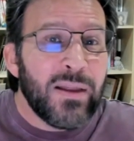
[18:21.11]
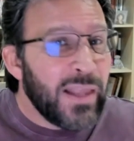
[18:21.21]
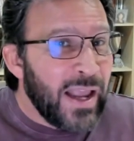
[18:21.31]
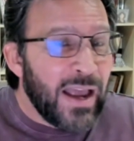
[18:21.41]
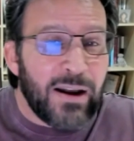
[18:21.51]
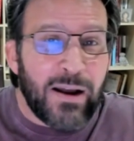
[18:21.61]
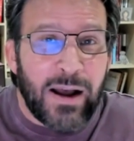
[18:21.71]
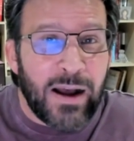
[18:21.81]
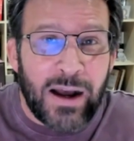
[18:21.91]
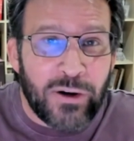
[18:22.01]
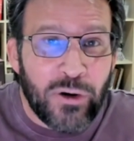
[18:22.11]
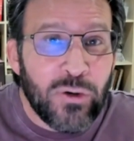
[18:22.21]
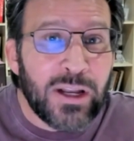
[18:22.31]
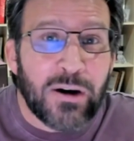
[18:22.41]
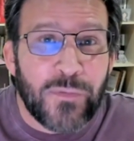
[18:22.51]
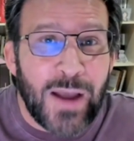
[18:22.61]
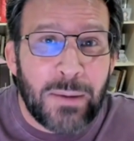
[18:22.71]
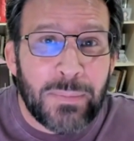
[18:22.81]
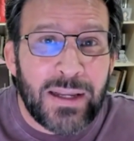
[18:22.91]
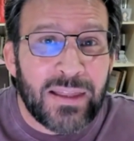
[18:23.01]
They had a nuclear
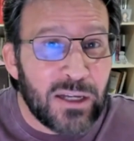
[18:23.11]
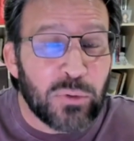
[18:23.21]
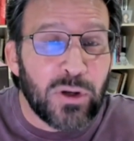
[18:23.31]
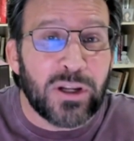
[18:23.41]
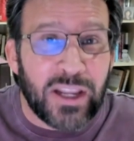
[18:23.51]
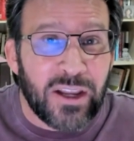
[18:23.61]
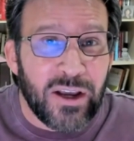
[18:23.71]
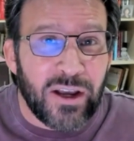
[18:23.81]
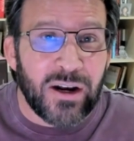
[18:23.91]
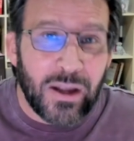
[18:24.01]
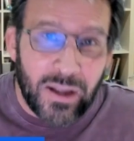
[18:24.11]
family. Things were looking good.